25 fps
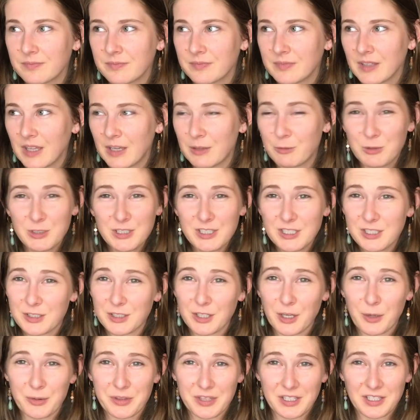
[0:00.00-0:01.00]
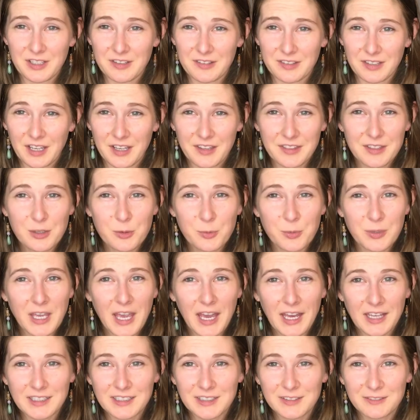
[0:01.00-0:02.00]
It really could go with anything. I think we
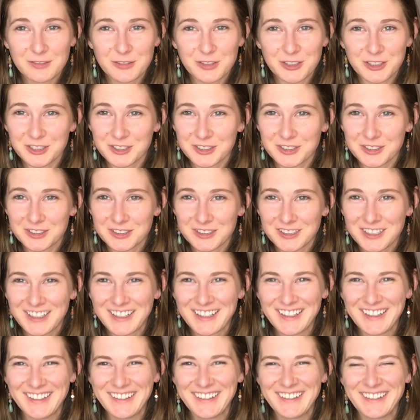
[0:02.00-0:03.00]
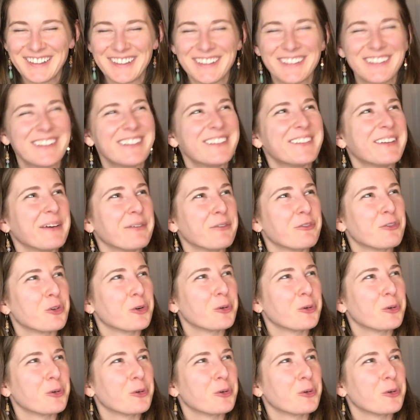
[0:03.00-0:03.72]
had it for, what did we have it for?